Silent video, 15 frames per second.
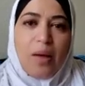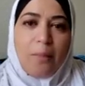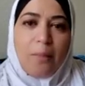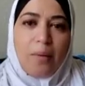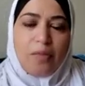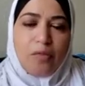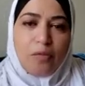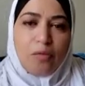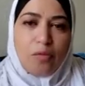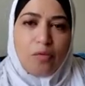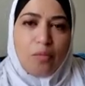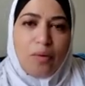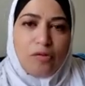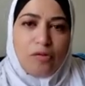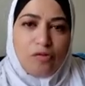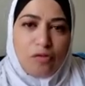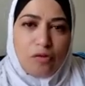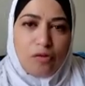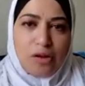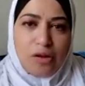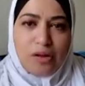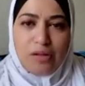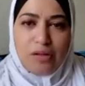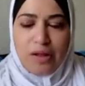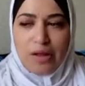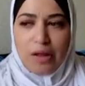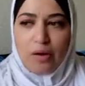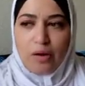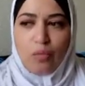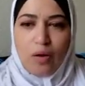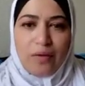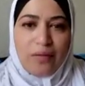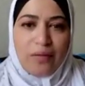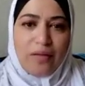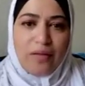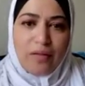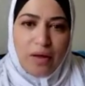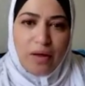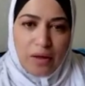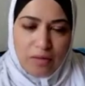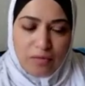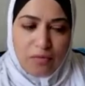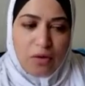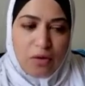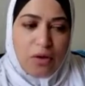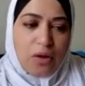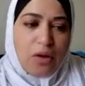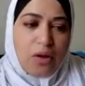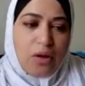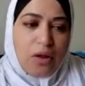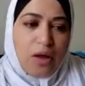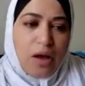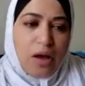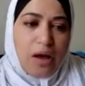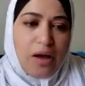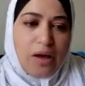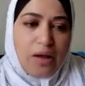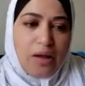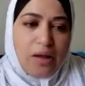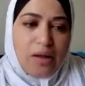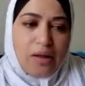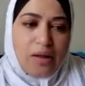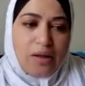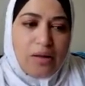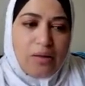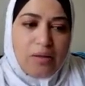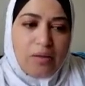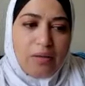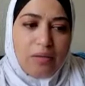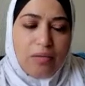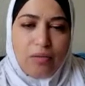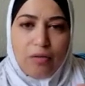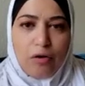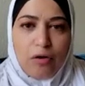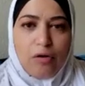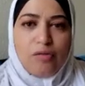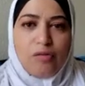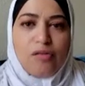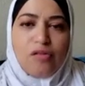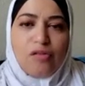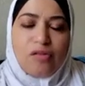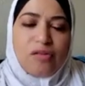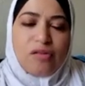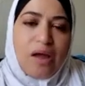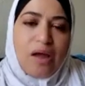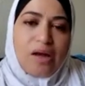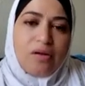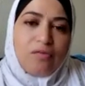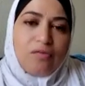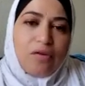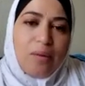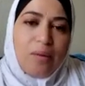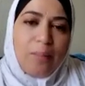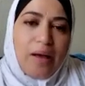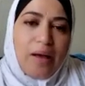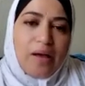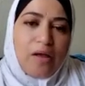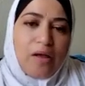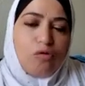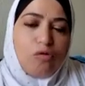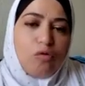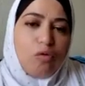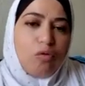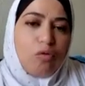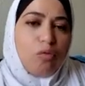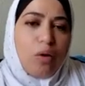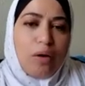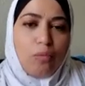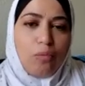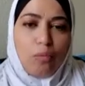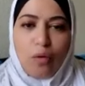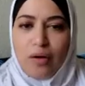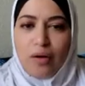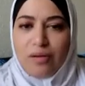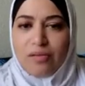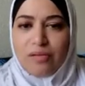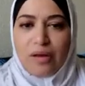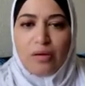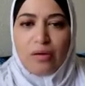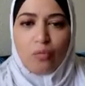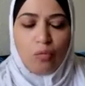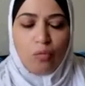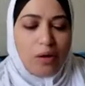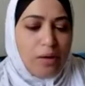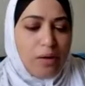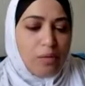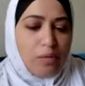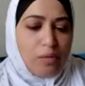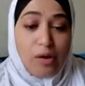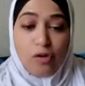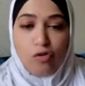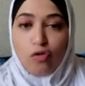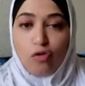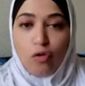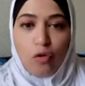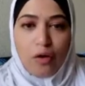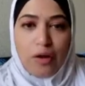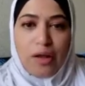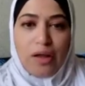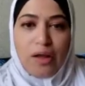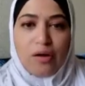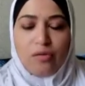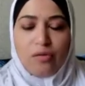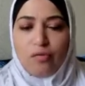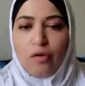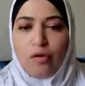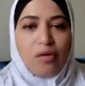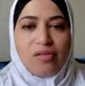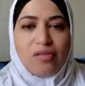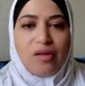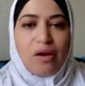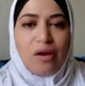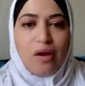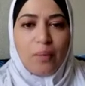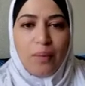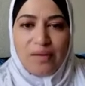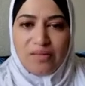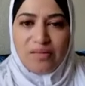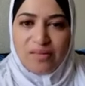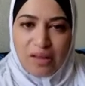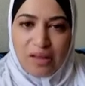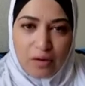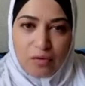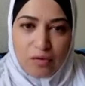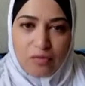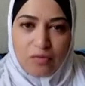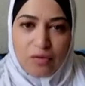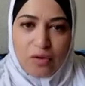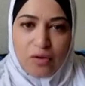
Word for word: But through my journey, like in Wildly Alive, I learned to just kind of get back into who I was and what I enjoy and focusing on myself